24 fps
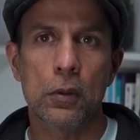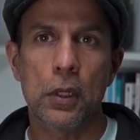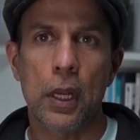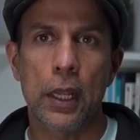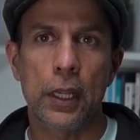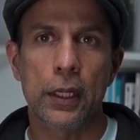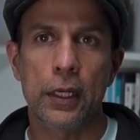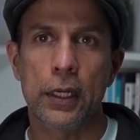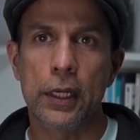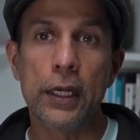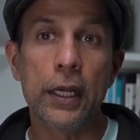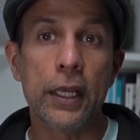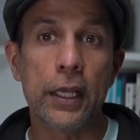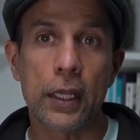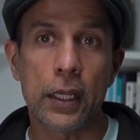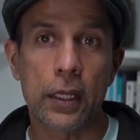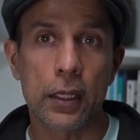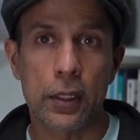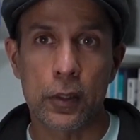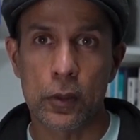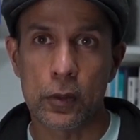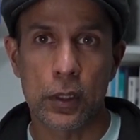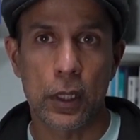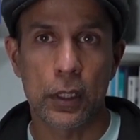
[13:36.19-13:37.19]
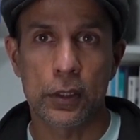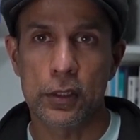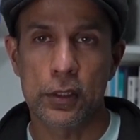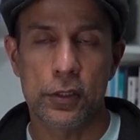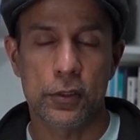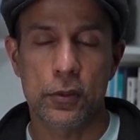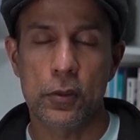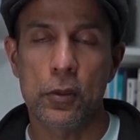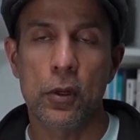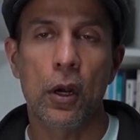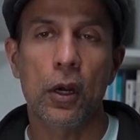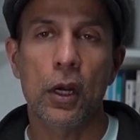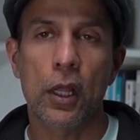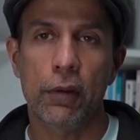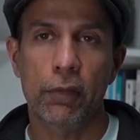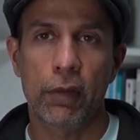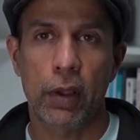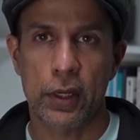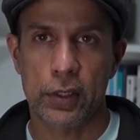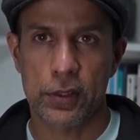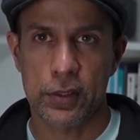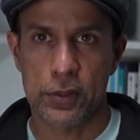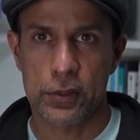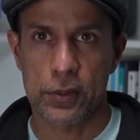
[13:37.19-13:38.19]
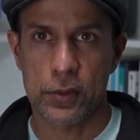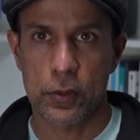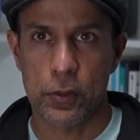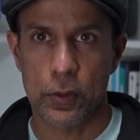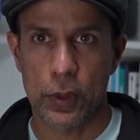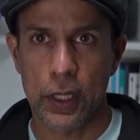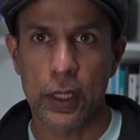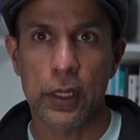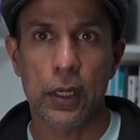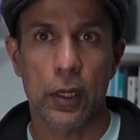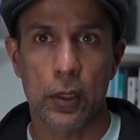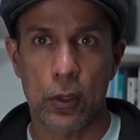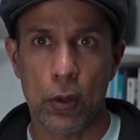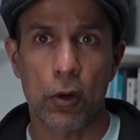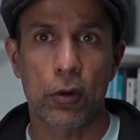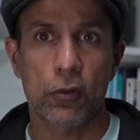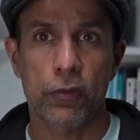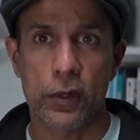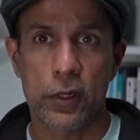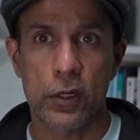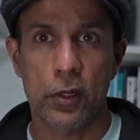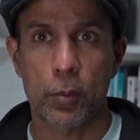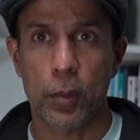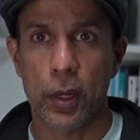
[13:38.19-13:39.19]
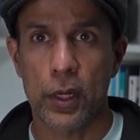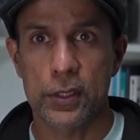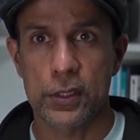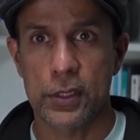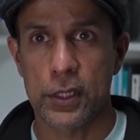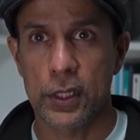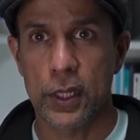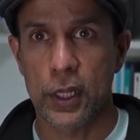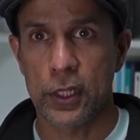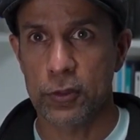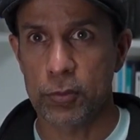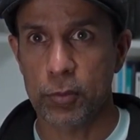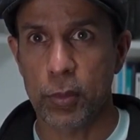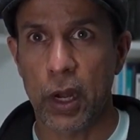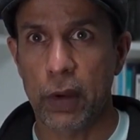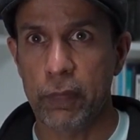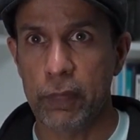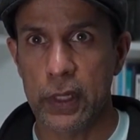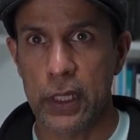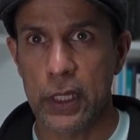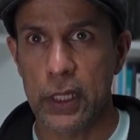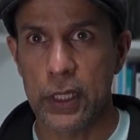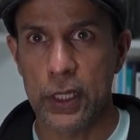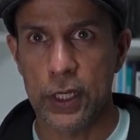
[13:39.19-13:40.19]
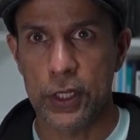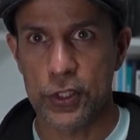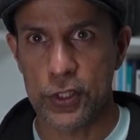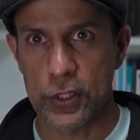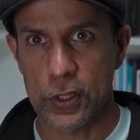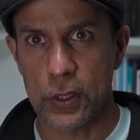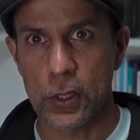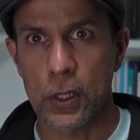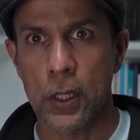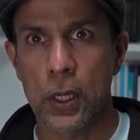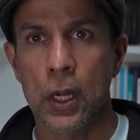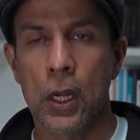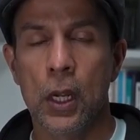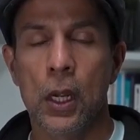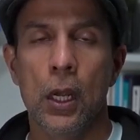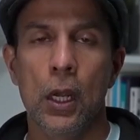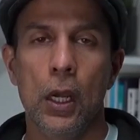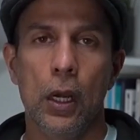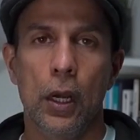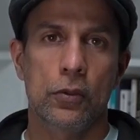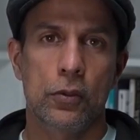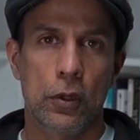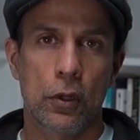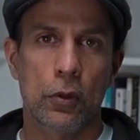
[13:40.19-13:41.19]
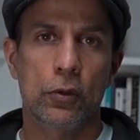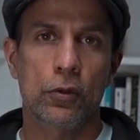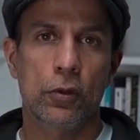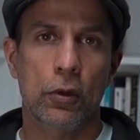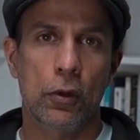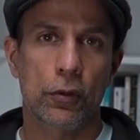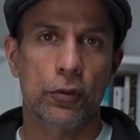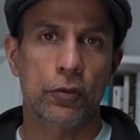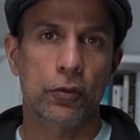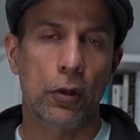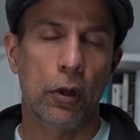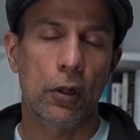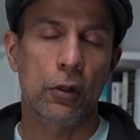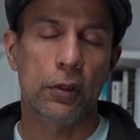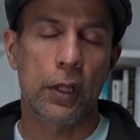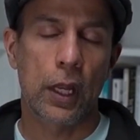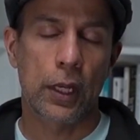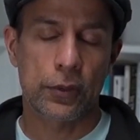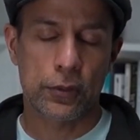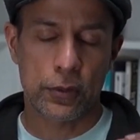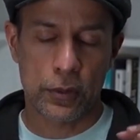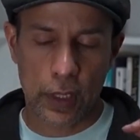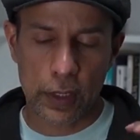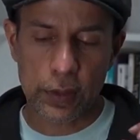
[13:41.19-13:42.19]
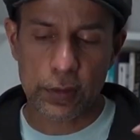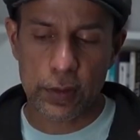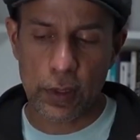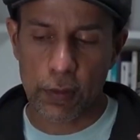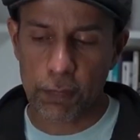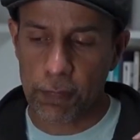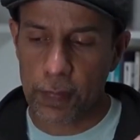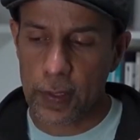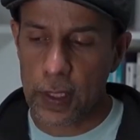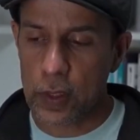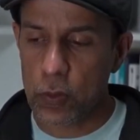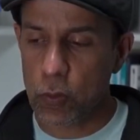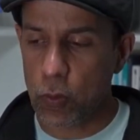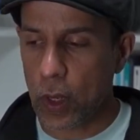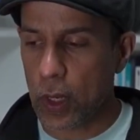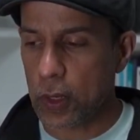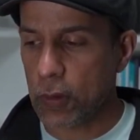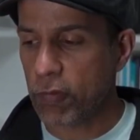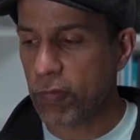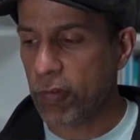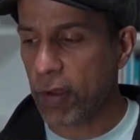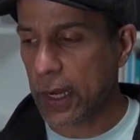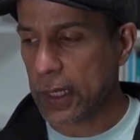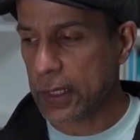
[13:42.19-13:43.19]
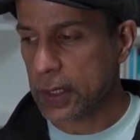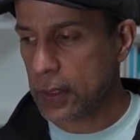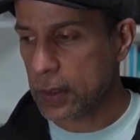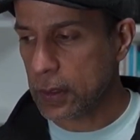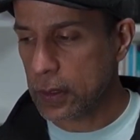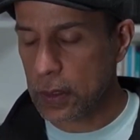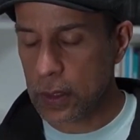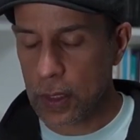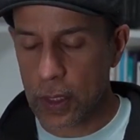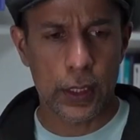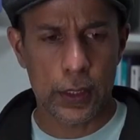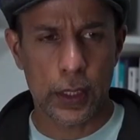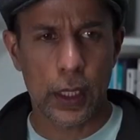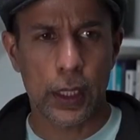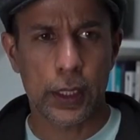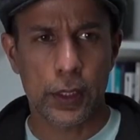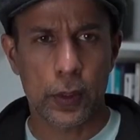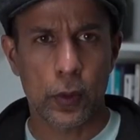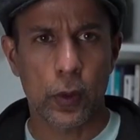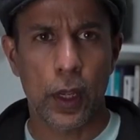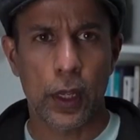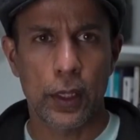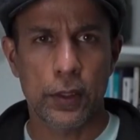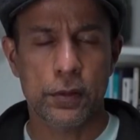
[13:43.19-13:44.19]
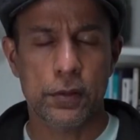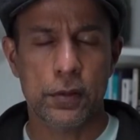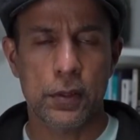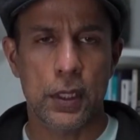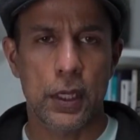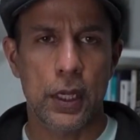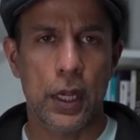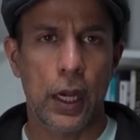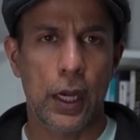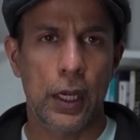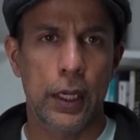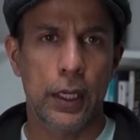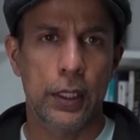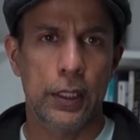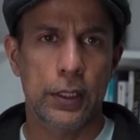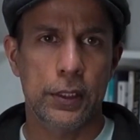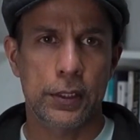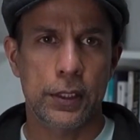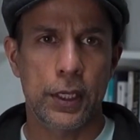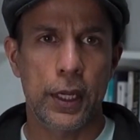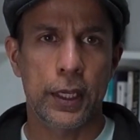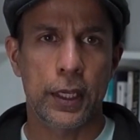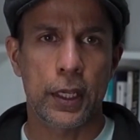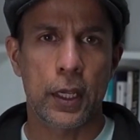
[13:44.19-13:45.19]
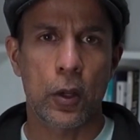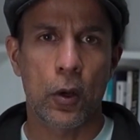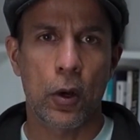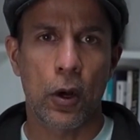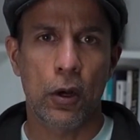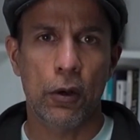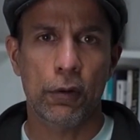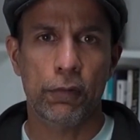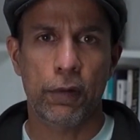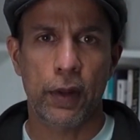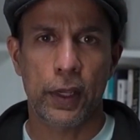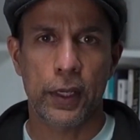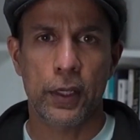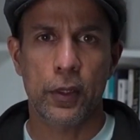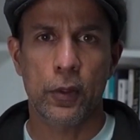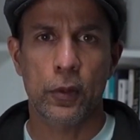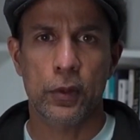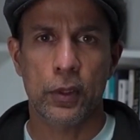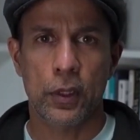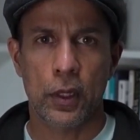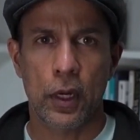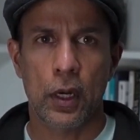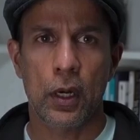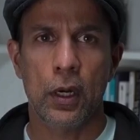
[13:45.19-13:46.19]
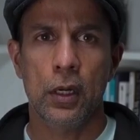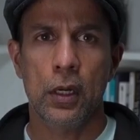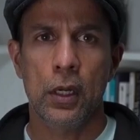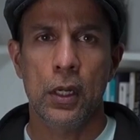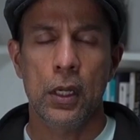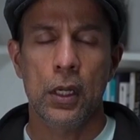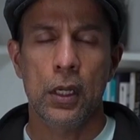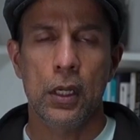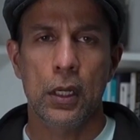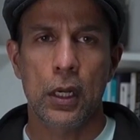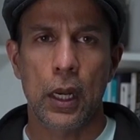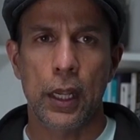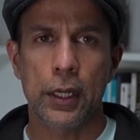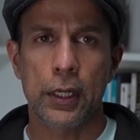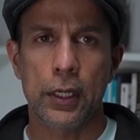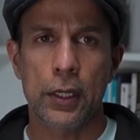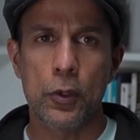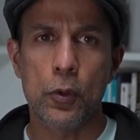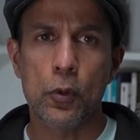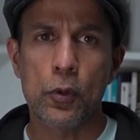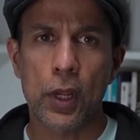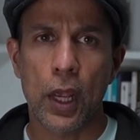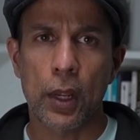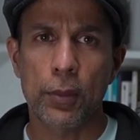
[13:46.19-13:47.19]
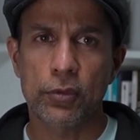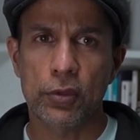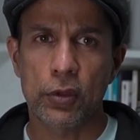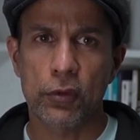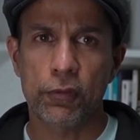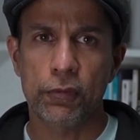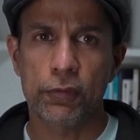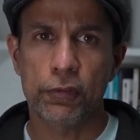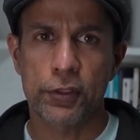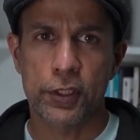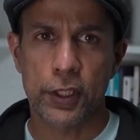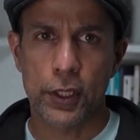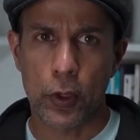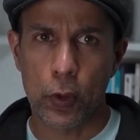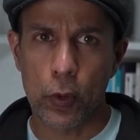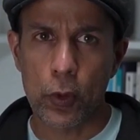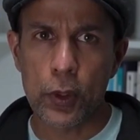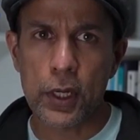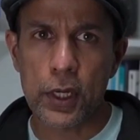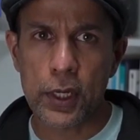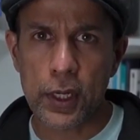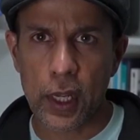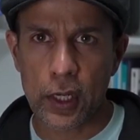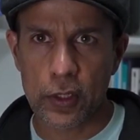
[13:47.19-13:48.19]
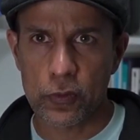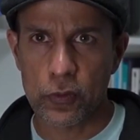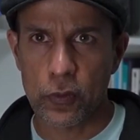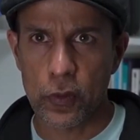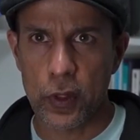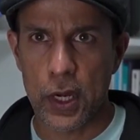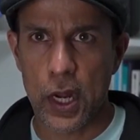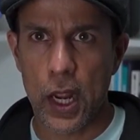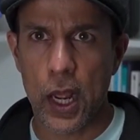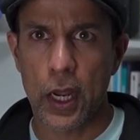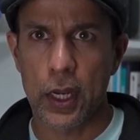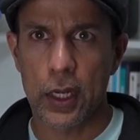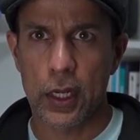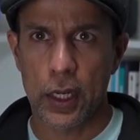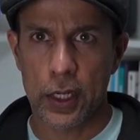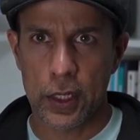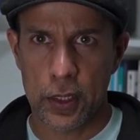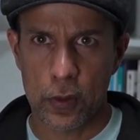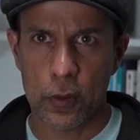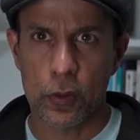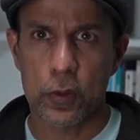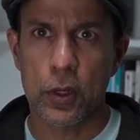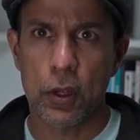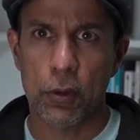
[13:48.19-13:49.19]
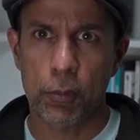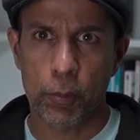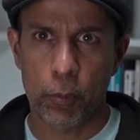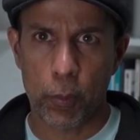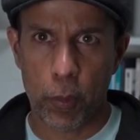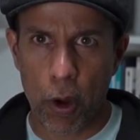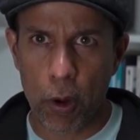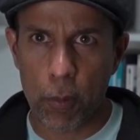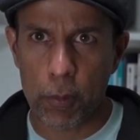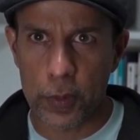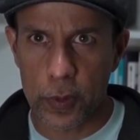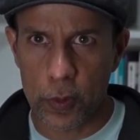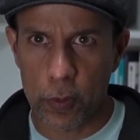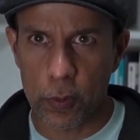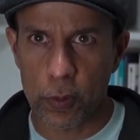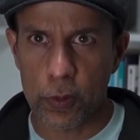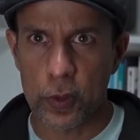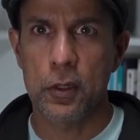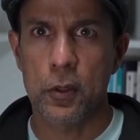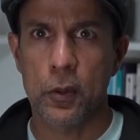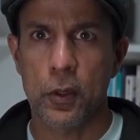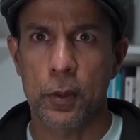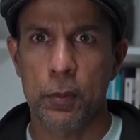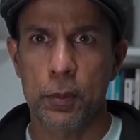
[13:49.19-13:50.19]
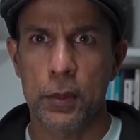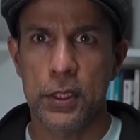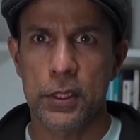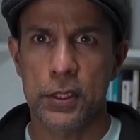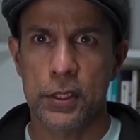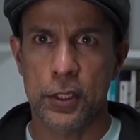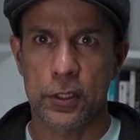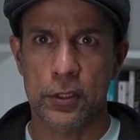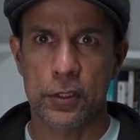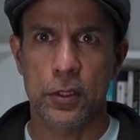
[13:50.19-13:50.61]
like, reading, that they should not have access to, right? A lot of enterprise data is private in nature. So you have to sort of solve that. So that's definitely one factor. And, like, as AI is taking off, like, there are, like, new types of security attacks for AI. Like, you have prompt, you can be,